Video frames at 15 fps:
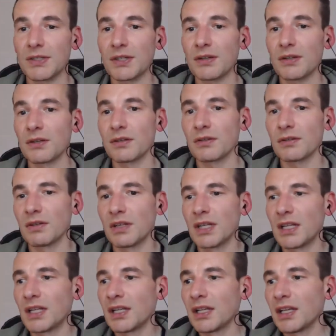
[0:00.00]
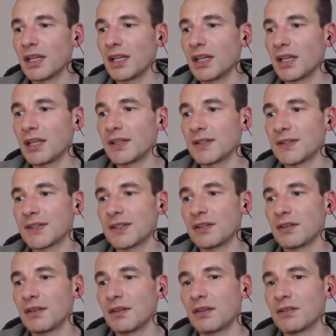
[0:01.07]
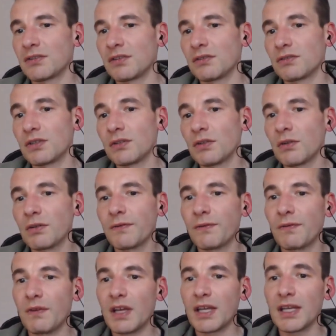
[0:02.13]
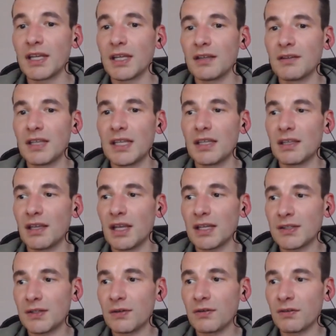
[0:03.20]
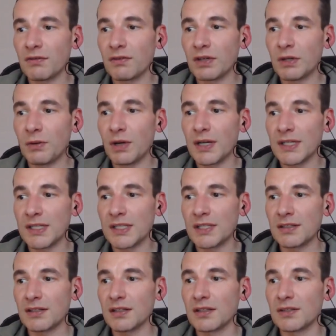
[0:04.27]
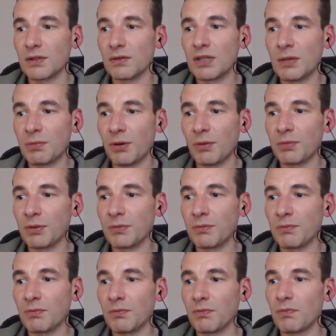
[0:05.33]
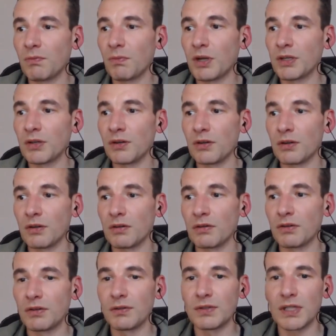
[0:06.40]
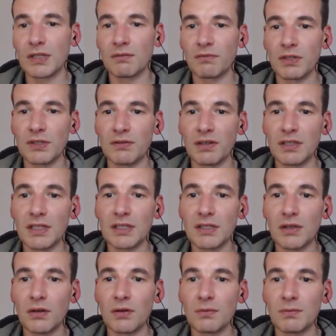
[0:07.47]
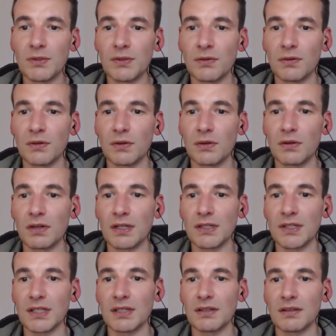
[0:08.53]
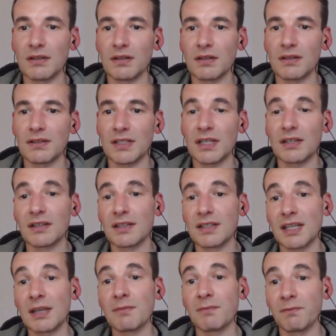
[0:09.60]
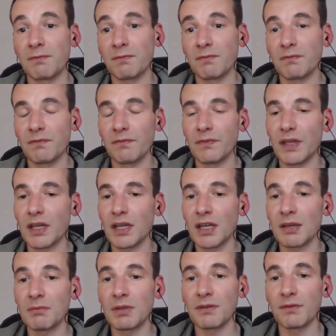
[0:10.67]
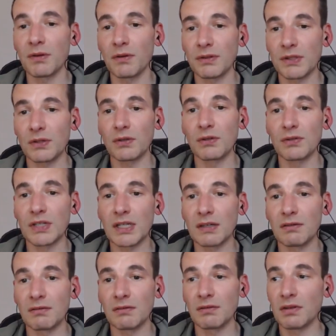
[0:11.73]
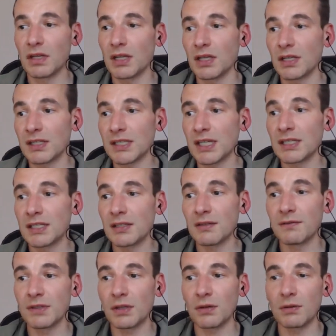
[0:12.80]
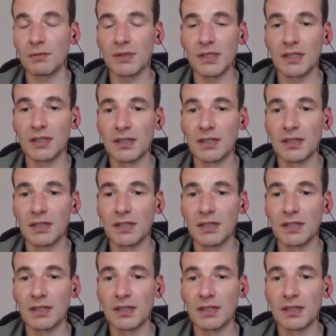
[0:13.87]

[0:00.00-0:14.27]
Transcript: So is do you, do you know if hitting the external request is only a problem when you're using restricted scopes, or is it same um, if you're also using uh, sensitive scopes?